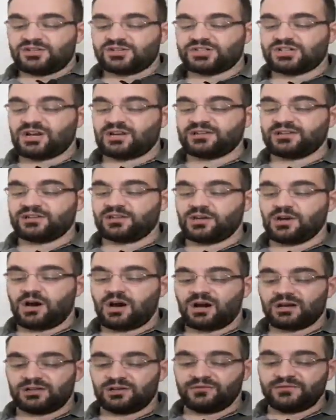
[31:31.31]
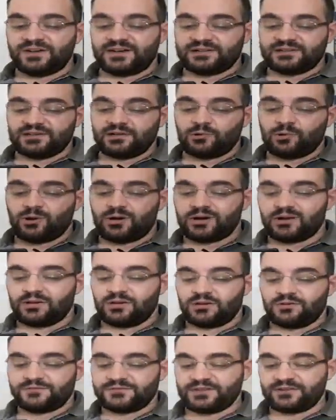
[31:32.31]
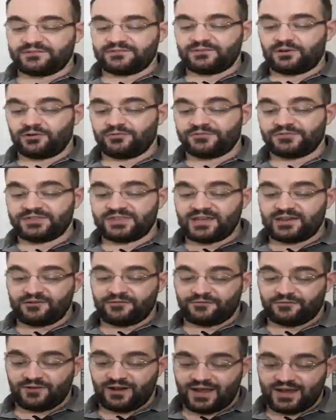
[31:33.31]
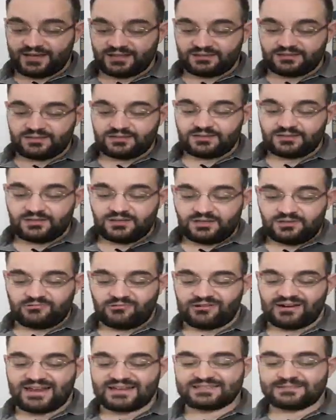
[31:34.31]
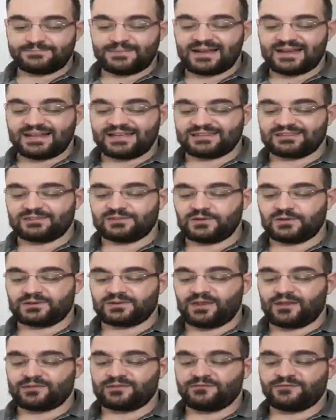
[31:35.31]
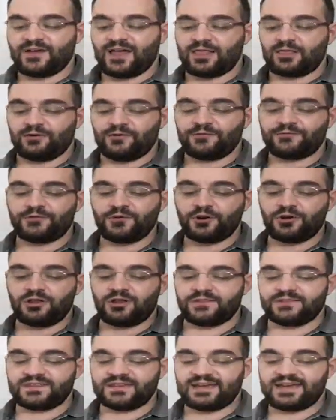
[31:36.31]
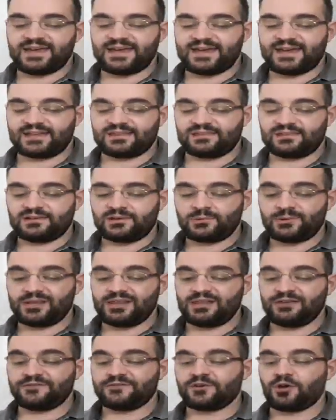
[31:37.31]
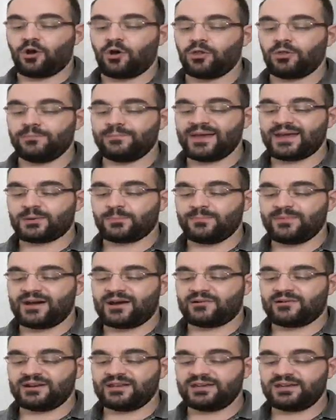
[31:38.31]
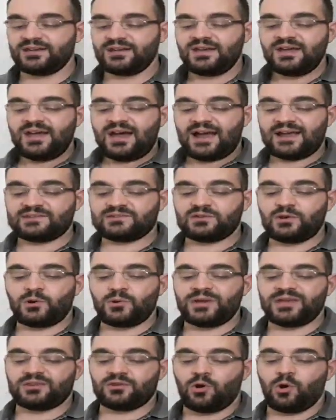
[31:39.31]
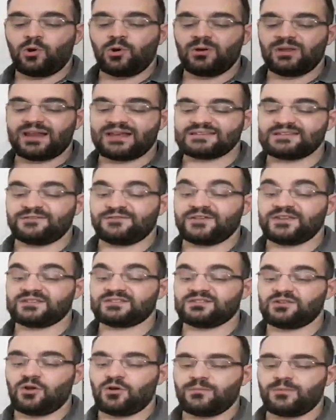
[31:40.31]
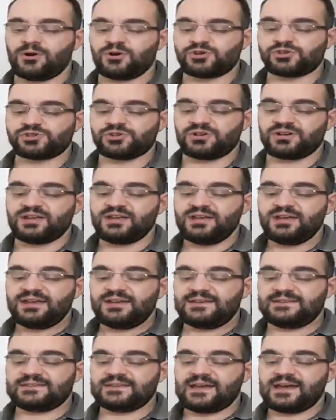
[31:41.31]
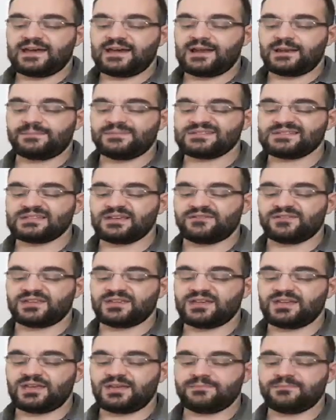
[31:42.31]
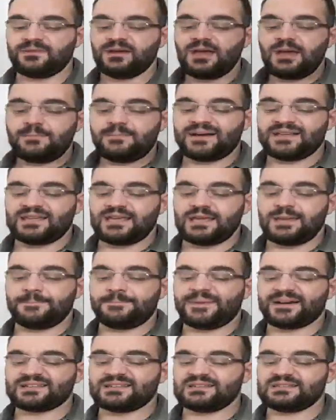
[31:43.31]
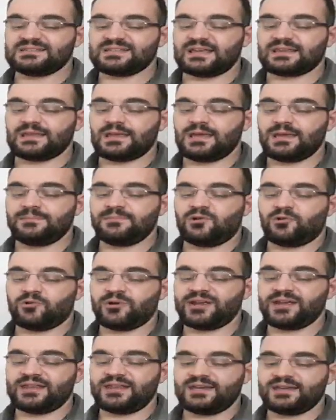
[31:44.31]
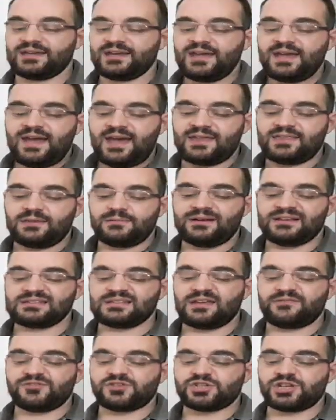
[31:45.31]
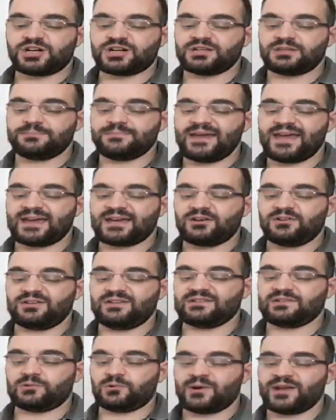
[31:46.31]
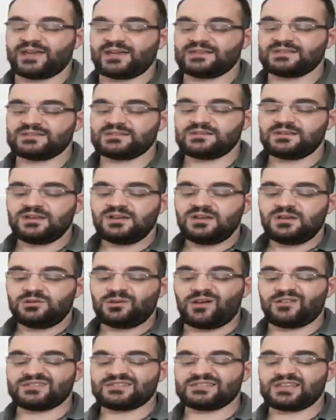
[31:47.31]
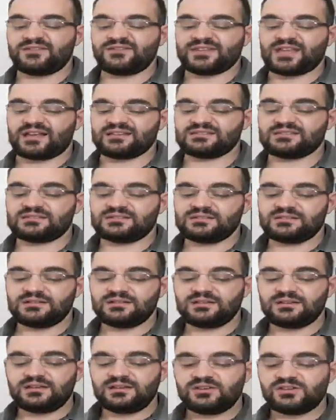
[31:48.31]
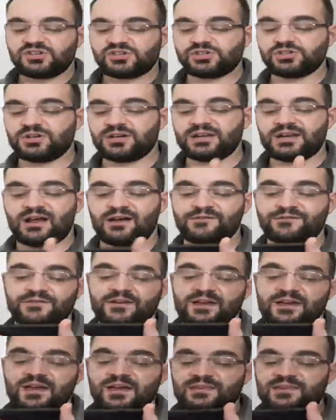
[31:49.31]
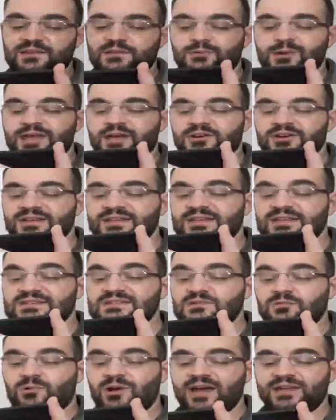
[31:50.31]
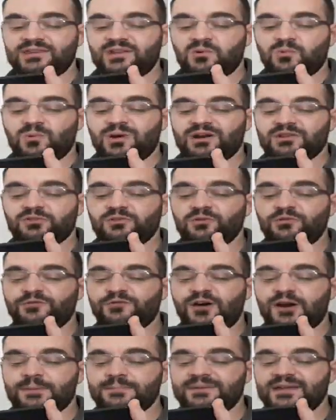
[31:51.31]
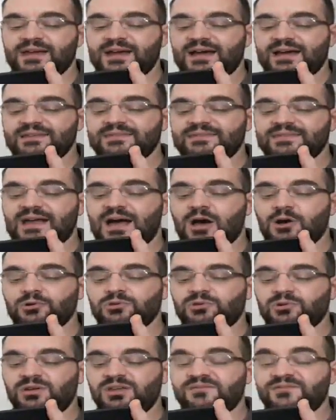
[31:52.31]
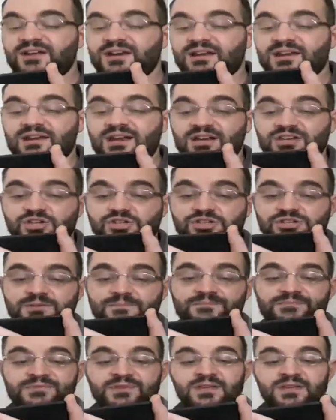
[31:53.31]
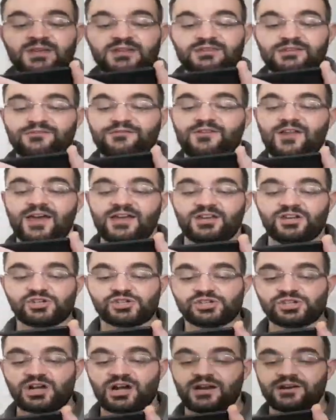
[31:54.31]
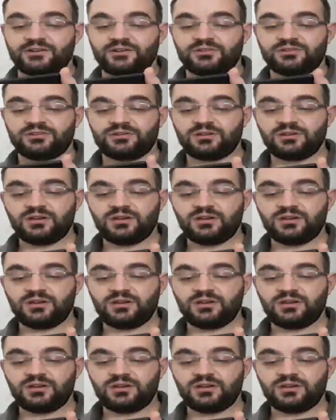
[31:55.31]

shouted Gord over the roaring of their flight. "Your last bullet took that fellow full on the head," Greenleaf called back merrily. "I saw it all as if in slow motion. His helm saved him, but the impact set him reeling, and he must have jerked back on his reins. You have saved us!" Sure enough, the dragon and its rider were too far behind now to ever catch the flying chariot.